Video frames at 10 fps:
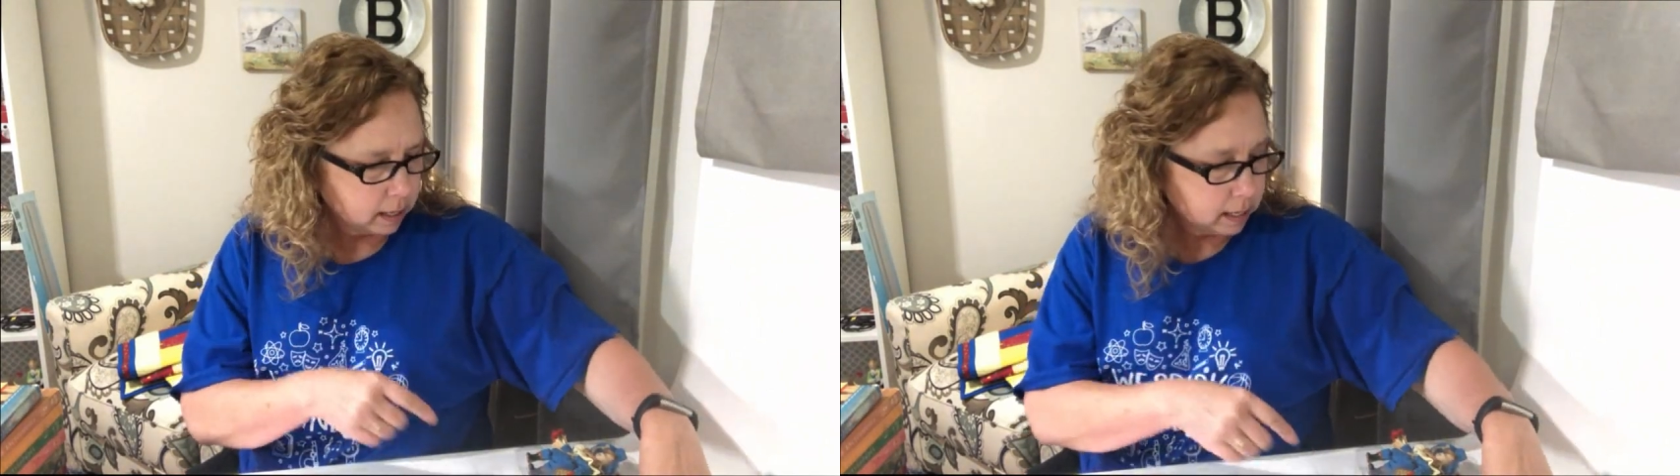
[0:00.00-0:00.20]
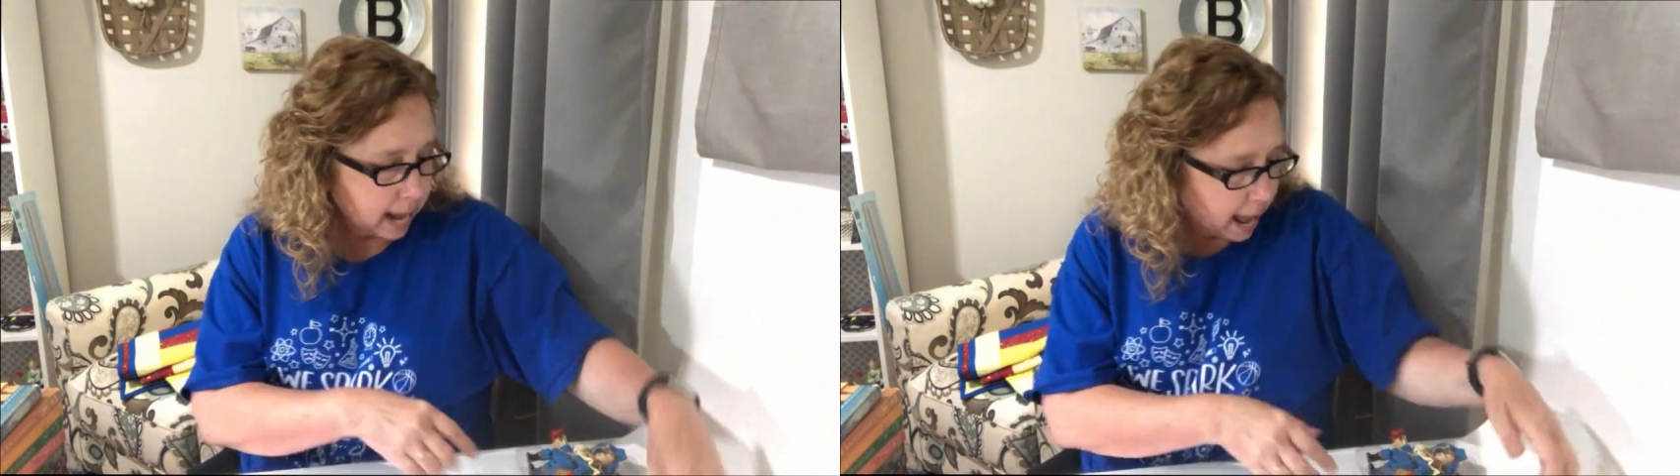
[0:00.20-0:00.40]

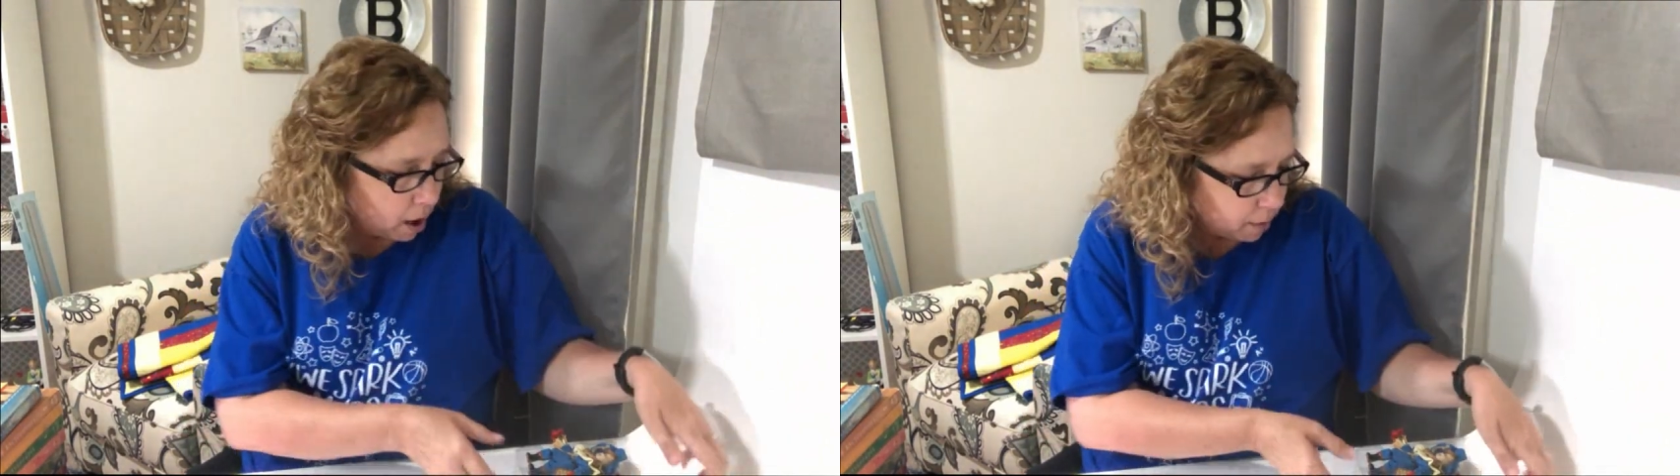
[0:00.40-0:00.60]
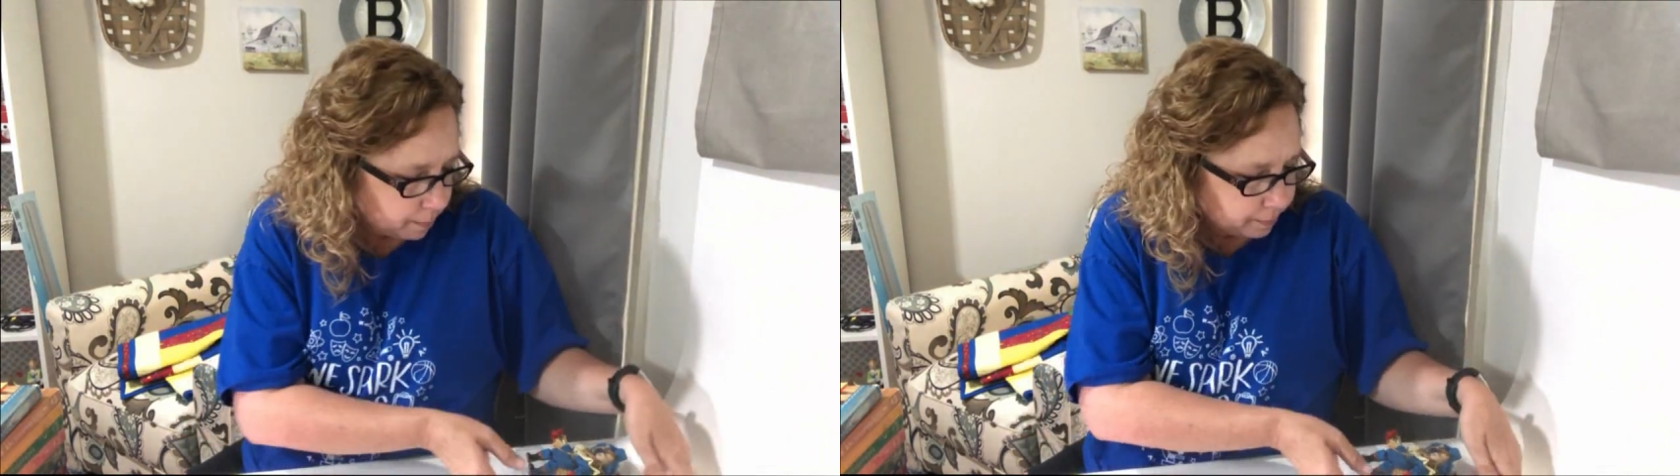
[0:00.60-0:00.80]

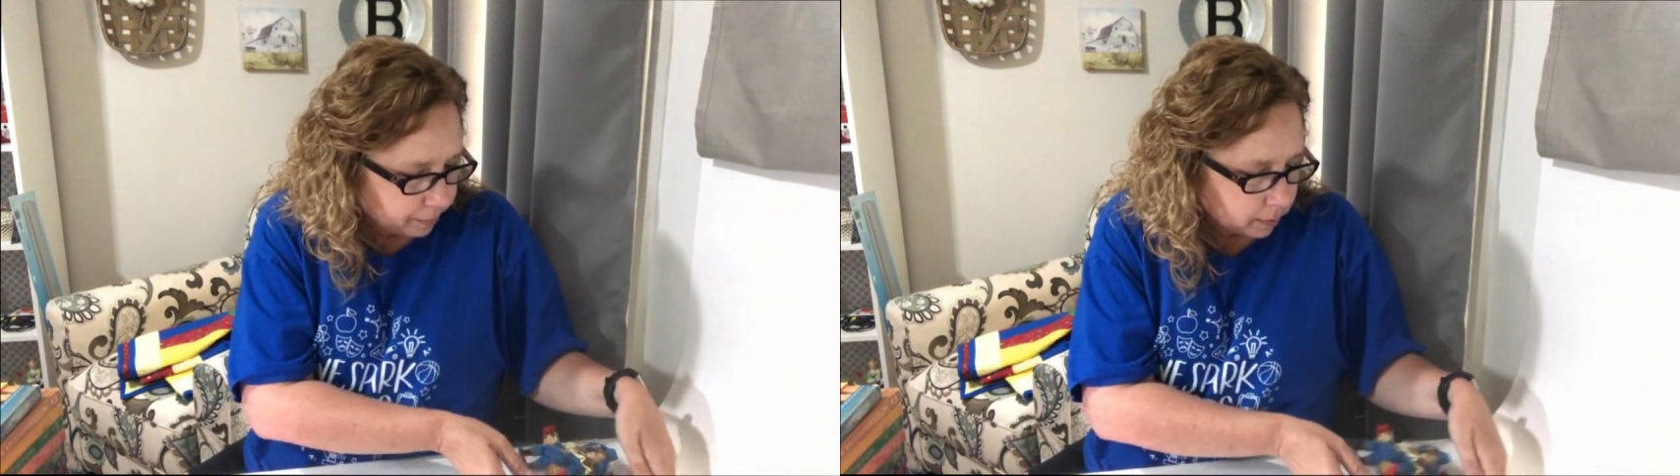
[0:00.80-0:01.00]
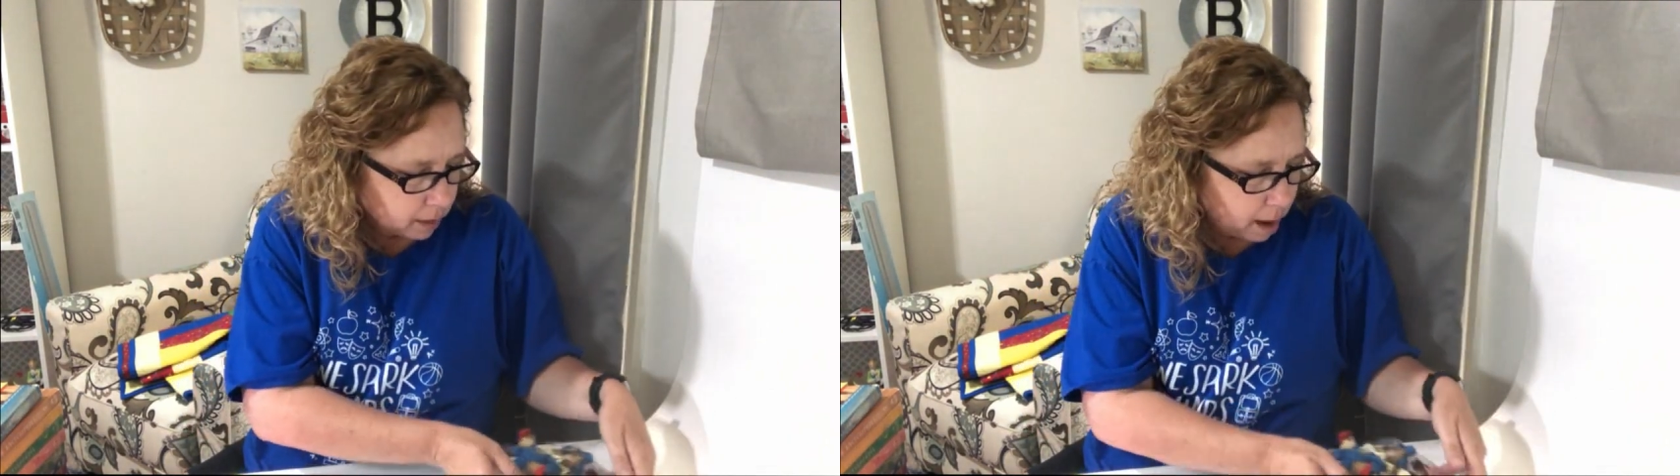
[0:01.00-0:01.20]
Now,
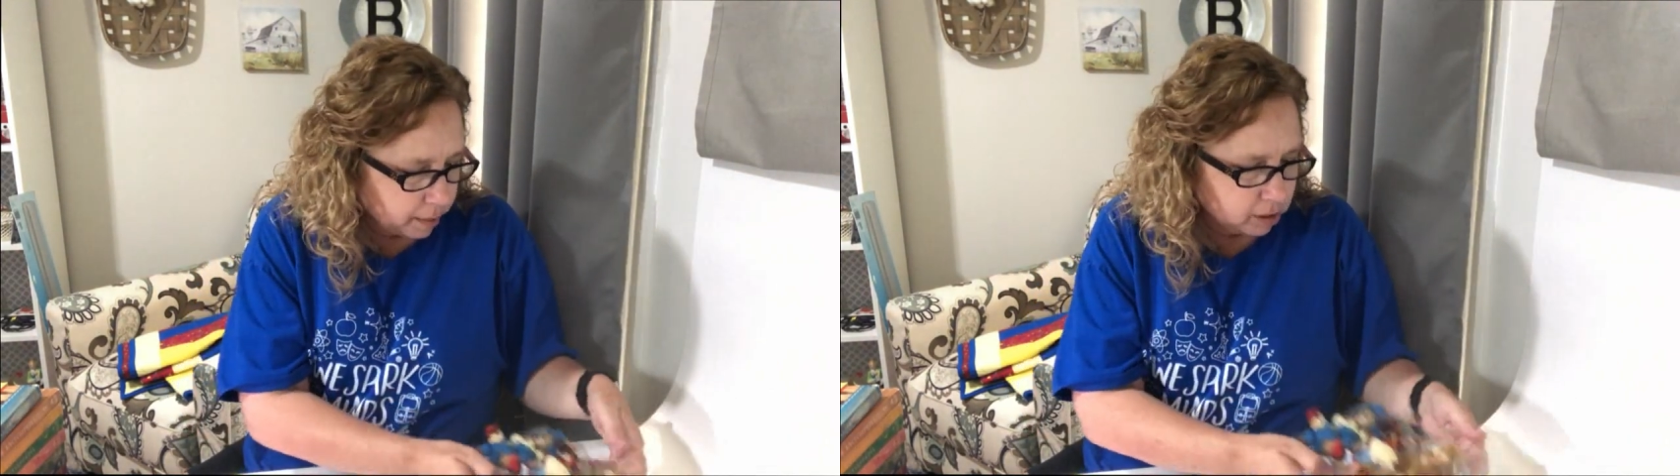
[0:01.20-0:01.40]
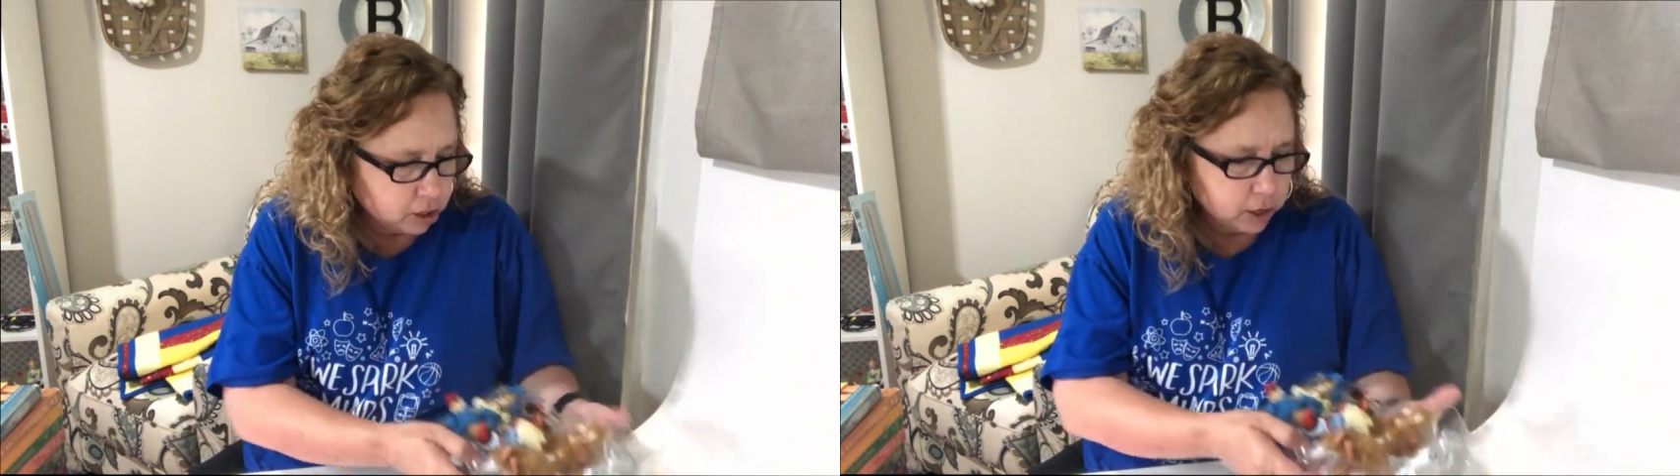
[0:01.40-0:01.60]
I'm
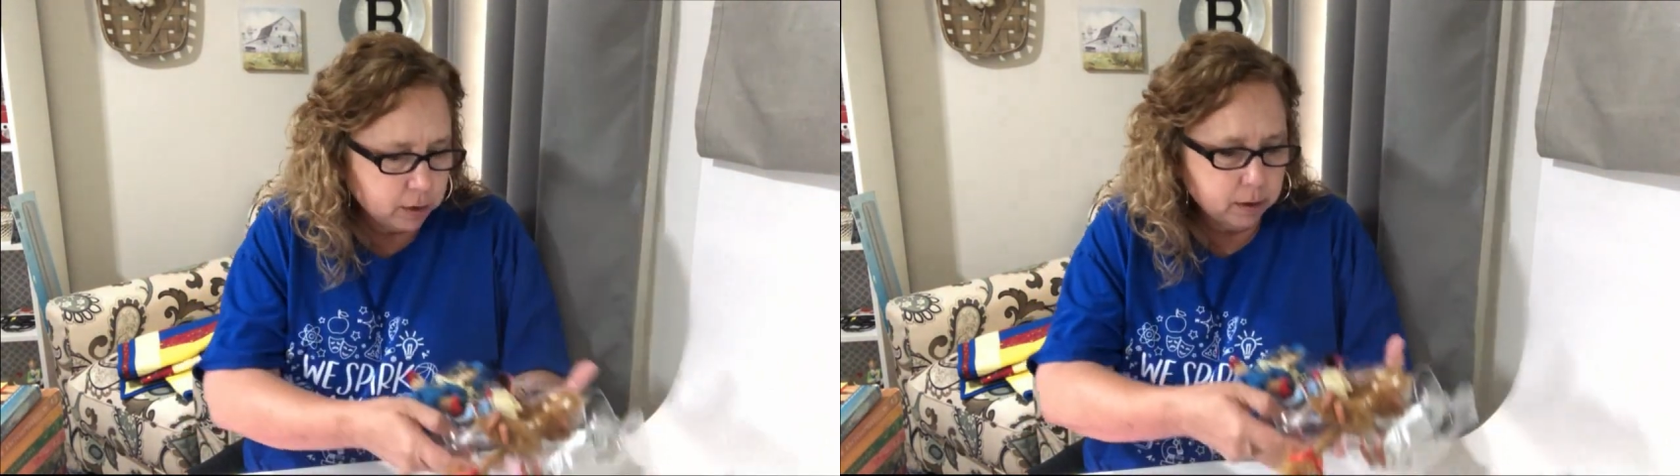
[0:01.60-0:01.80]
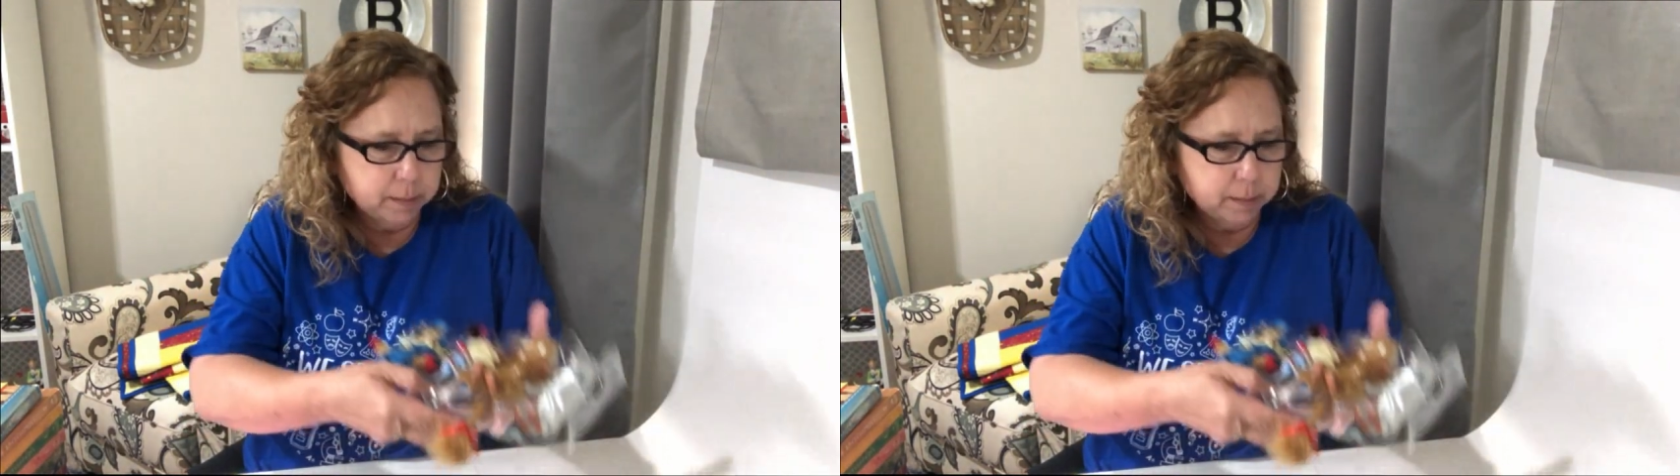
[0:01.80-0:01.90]
going to show you,